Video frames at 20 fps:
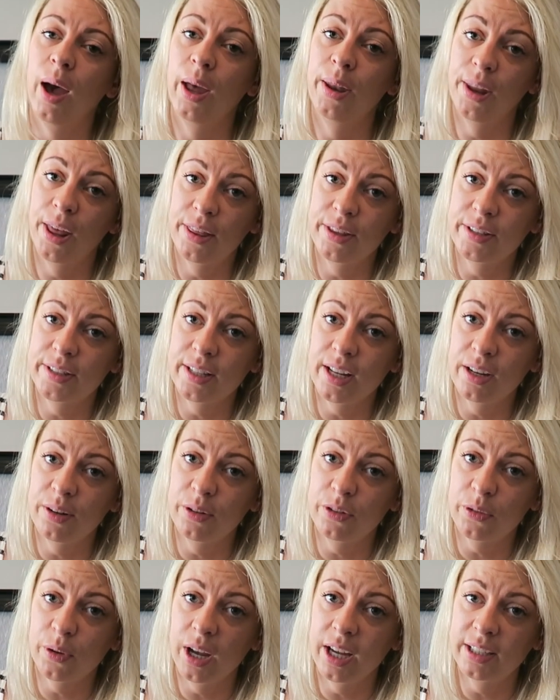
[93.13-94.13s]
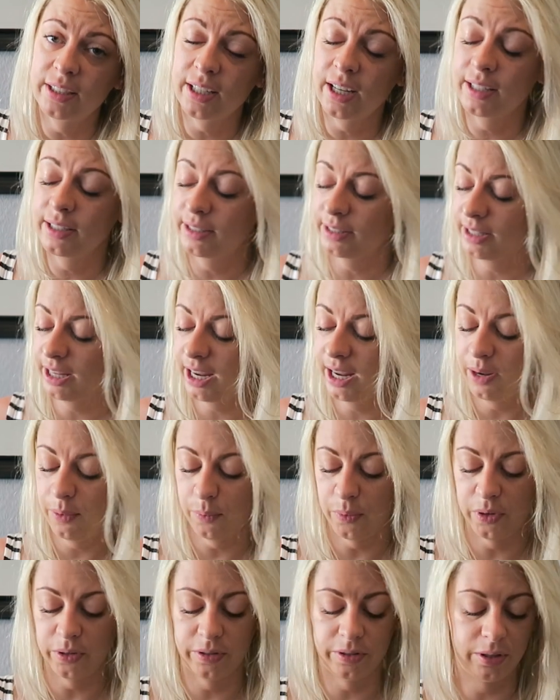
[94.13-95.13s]
Another stand I was quite excited to see
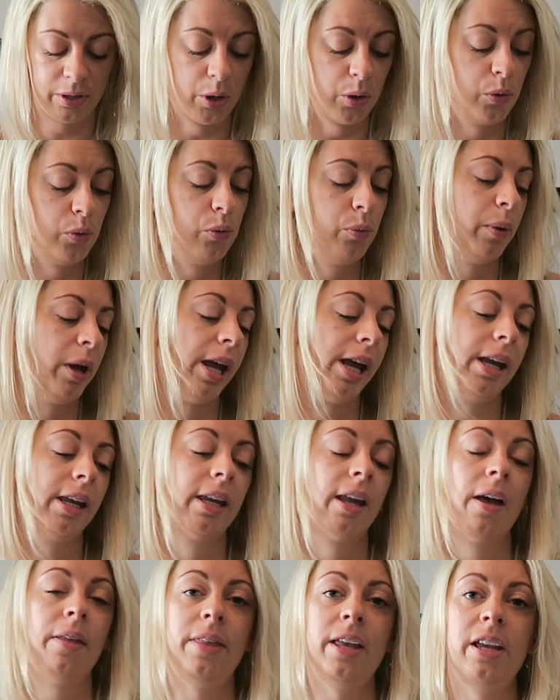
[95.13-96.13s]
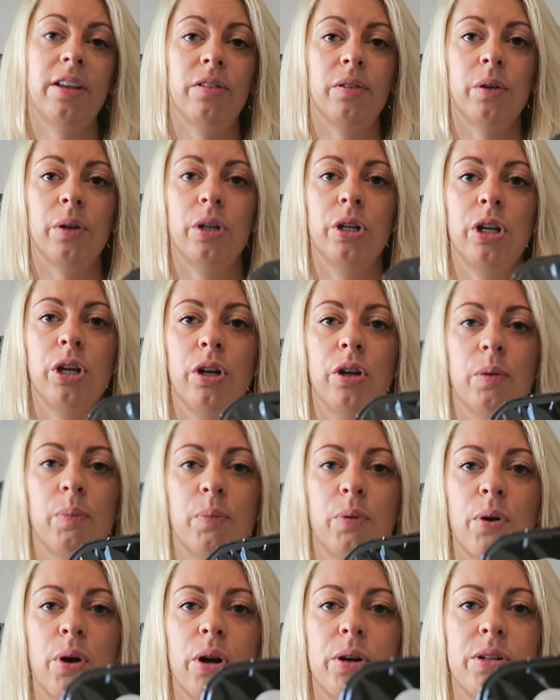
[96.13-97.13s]
was umi. Now these are a new
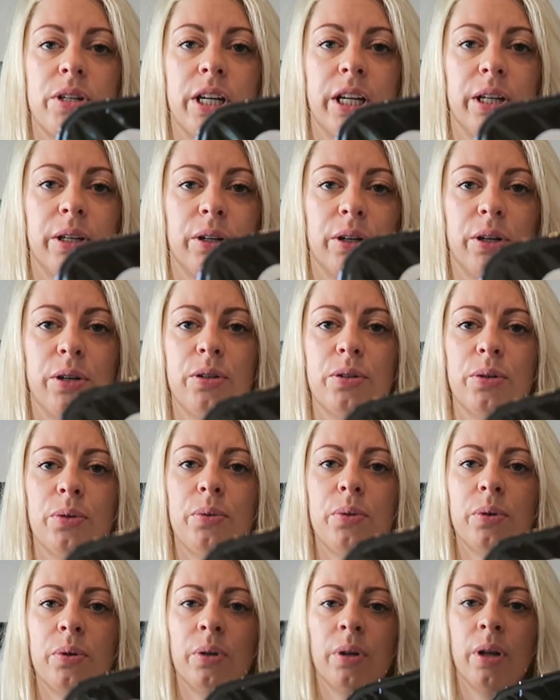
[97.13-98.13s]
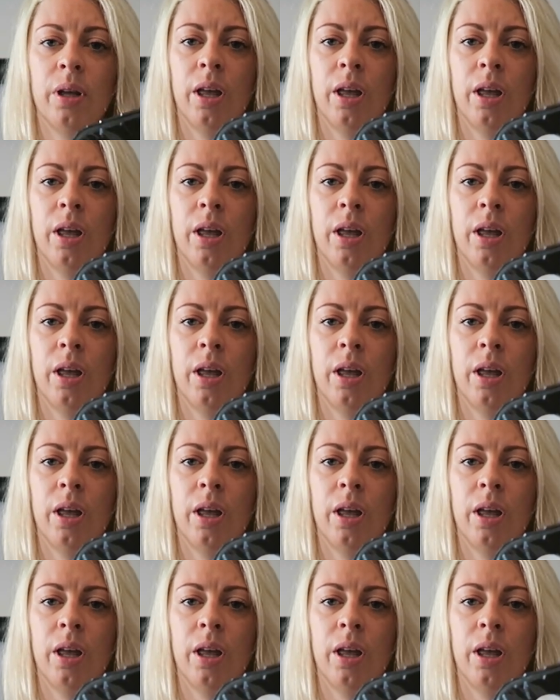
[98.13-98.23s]
protein noodle.